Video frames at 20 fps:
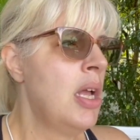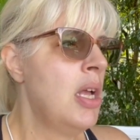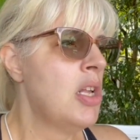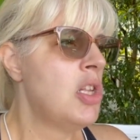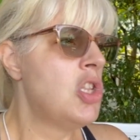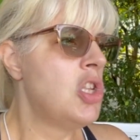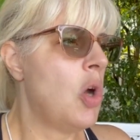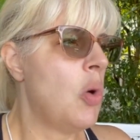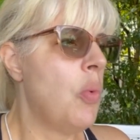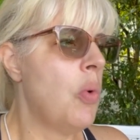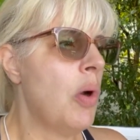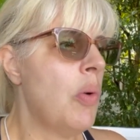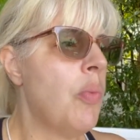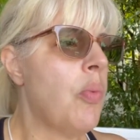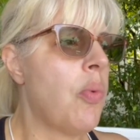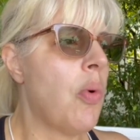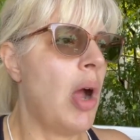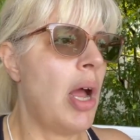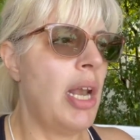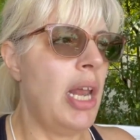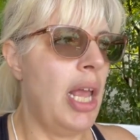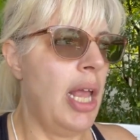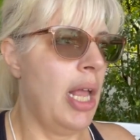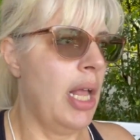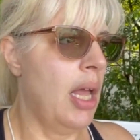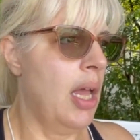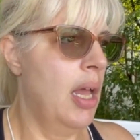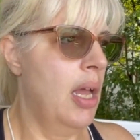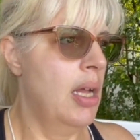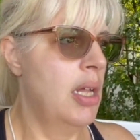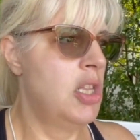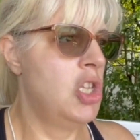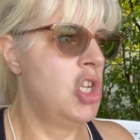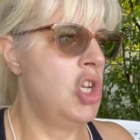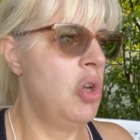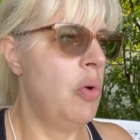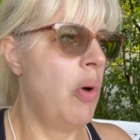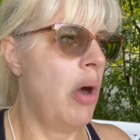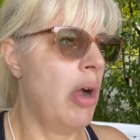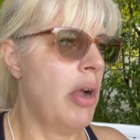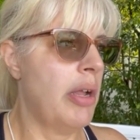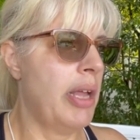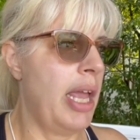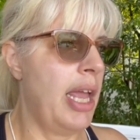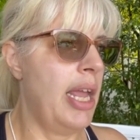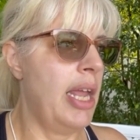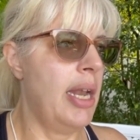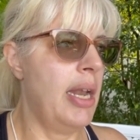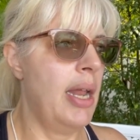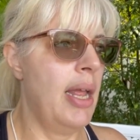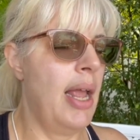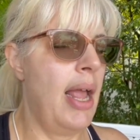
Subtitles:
So we're running to our gate,